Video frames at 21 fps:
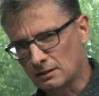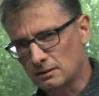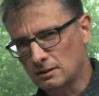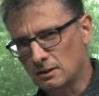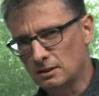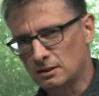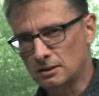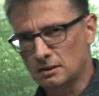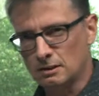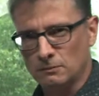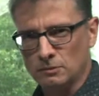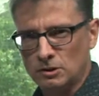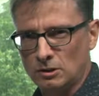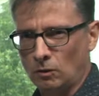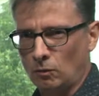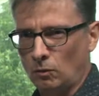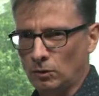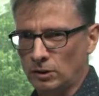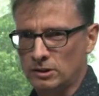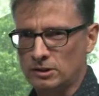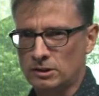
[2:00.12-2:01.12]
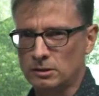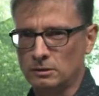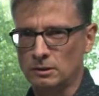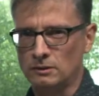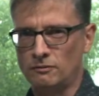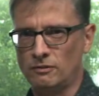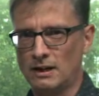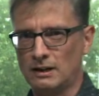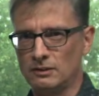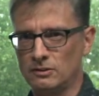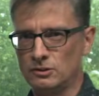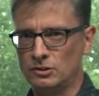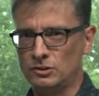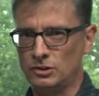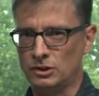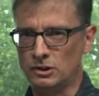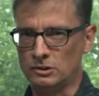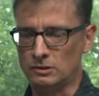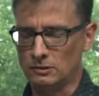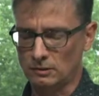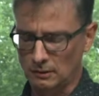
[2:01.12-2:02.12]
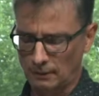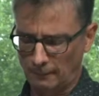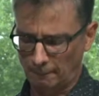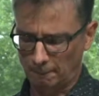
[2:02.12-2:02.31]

system's got one or two advantages.